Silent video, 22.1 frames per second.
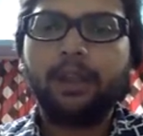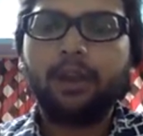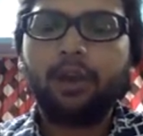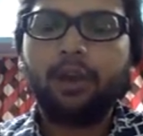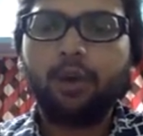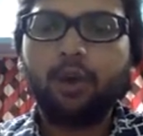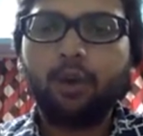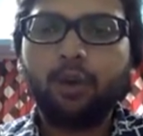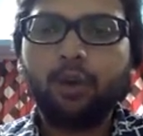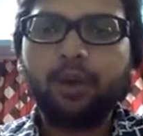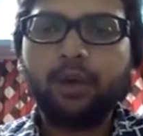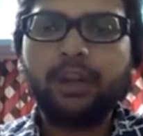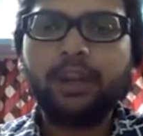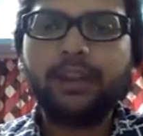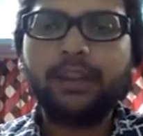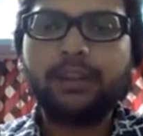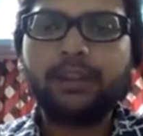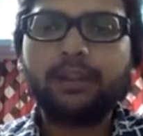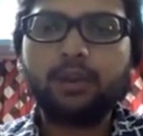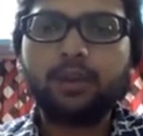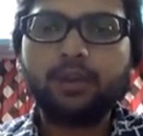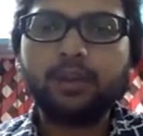
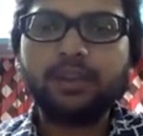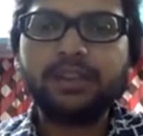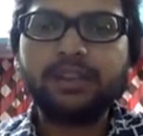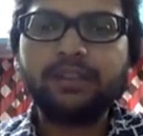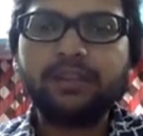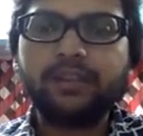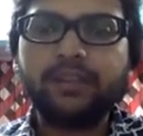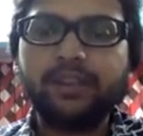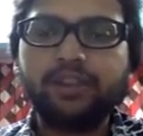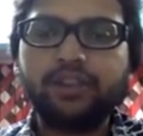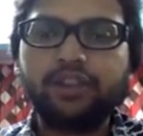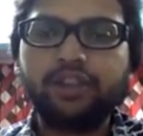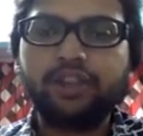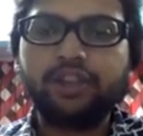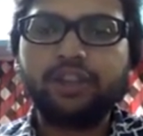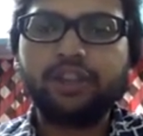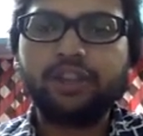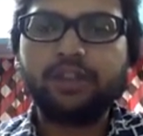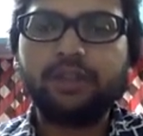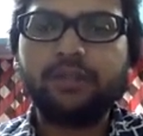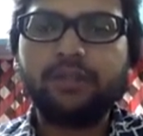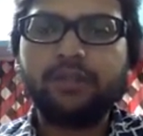only those
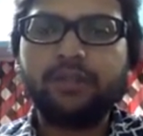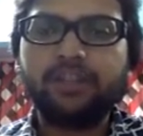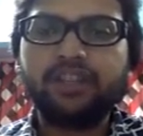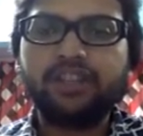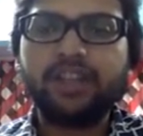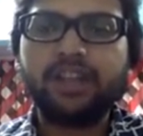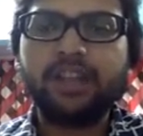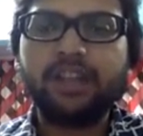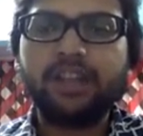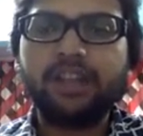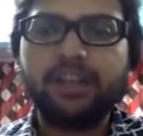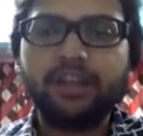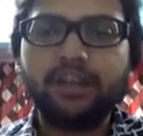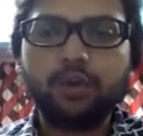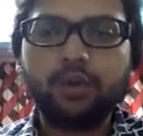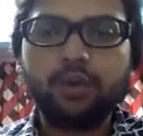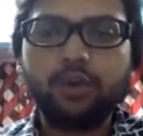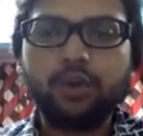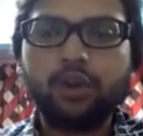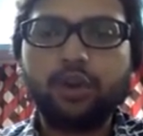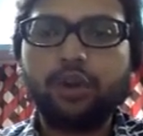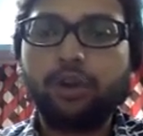inventions which are
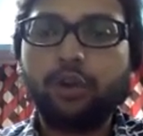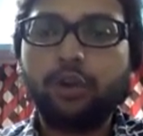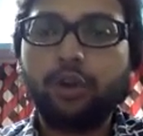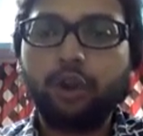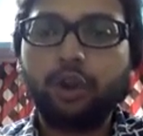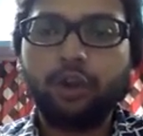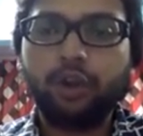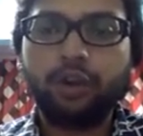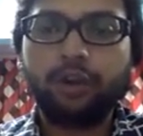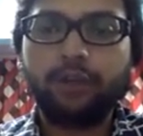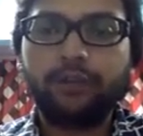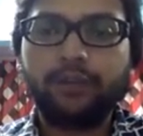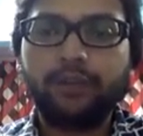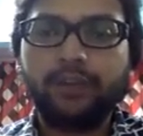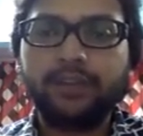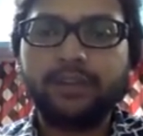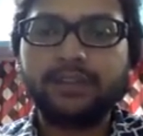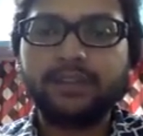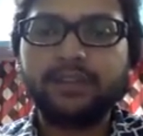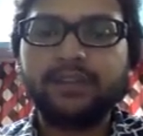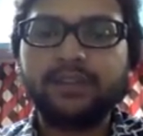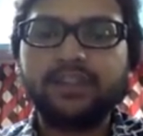new,
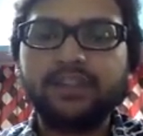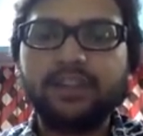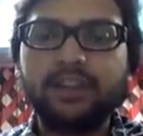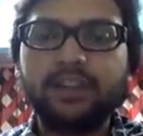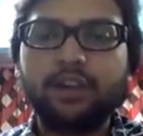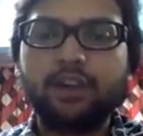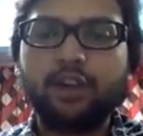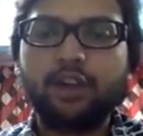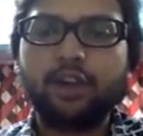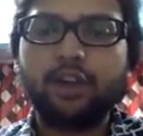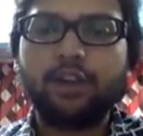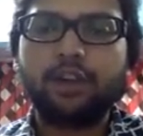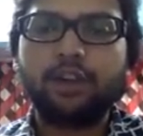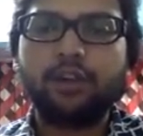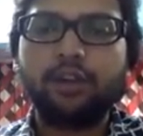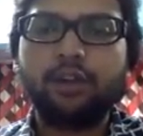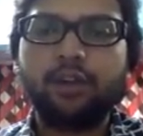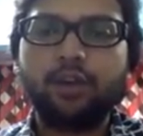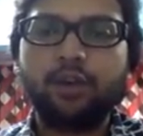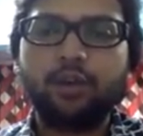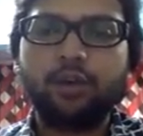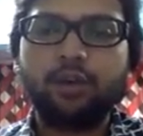non-obvious, which are not
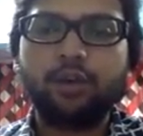known